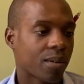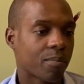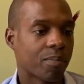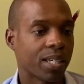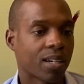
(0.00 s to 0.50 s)

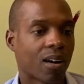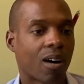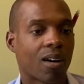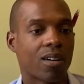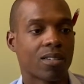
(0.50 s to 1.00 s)

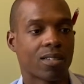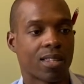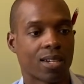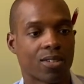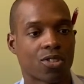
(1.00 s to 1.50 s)
because
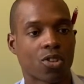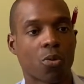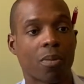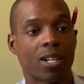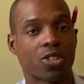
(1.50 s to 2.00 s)
there's so
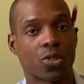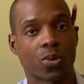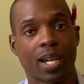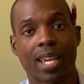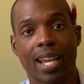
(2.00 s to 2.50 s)
much
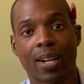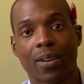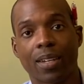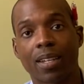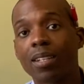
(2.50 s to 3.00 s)
gray
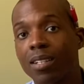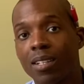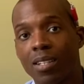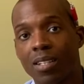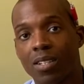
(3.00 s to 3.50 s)
area
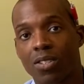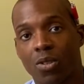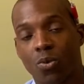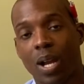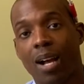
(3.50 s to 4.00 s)

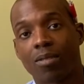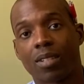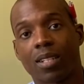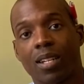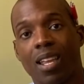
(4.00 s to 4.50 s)

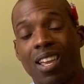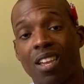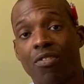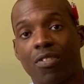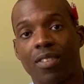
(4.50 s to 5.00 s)
surrounding
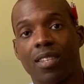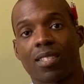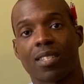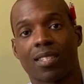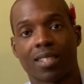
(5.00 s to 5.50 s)
if this
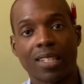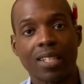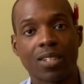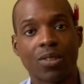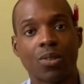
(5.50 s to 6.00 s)
is
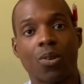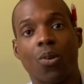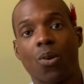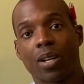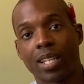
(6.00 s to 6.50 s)
legal
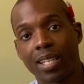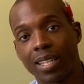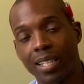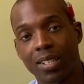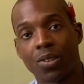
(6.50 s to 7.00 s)
or
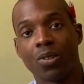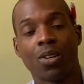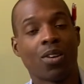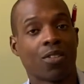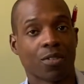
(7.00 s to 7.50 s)
illegal
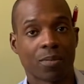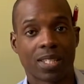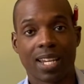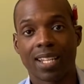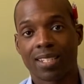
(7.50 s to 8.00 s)
from
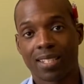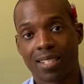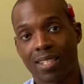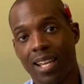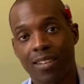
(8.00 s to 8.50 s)
state to
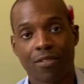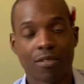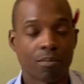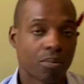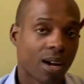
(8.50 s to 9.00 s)
state
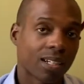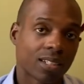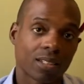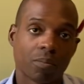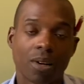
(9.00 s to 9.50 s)
and product
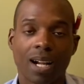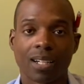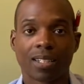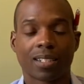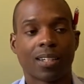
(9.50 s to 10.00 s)
to product,